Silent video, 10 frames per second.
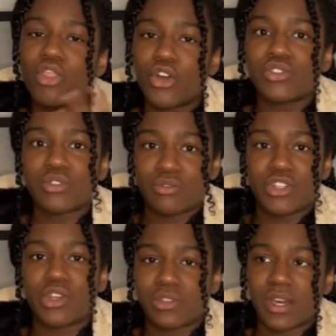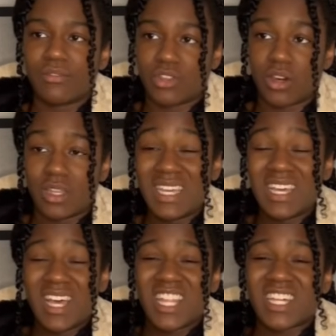those are the videos that I've done
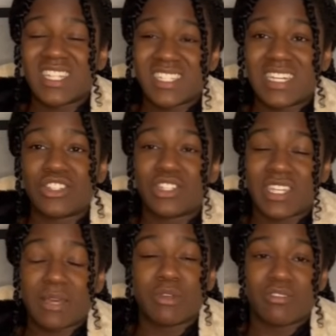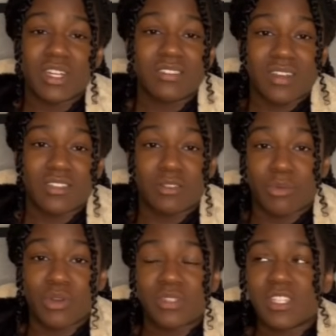that tend to get me recognized the
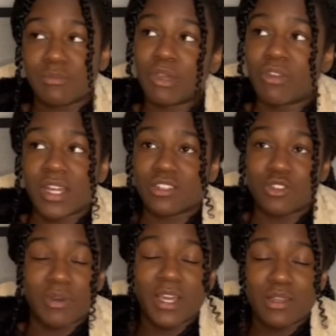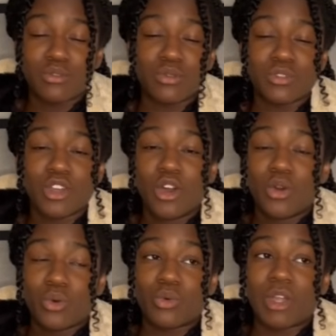most. It's me reacting to my A-levels,
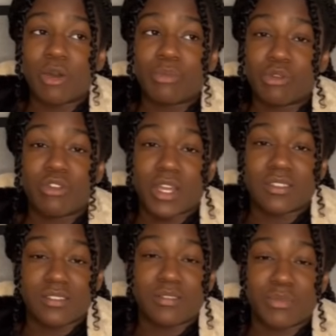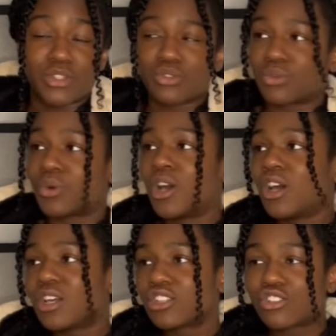or now me reacting to med school.
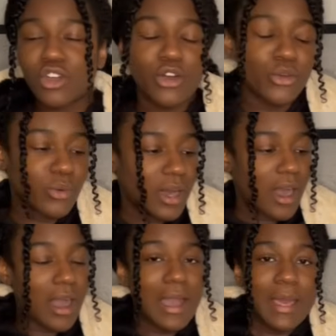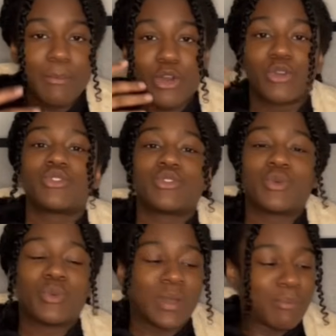So I am going to
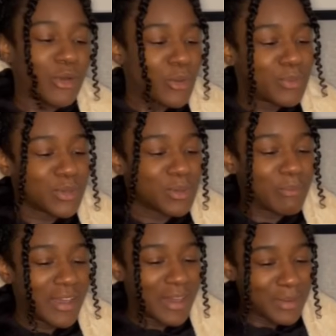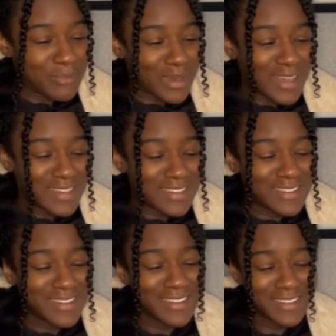whip open my iPad
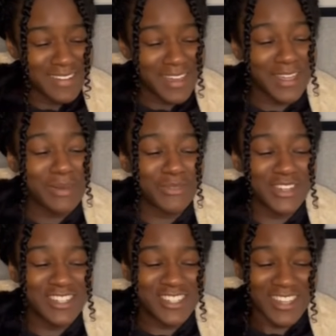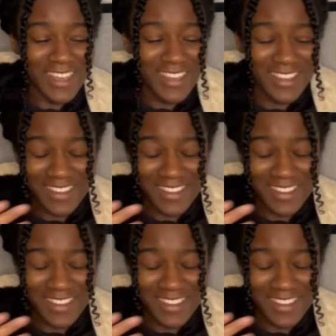and I'm going to check. I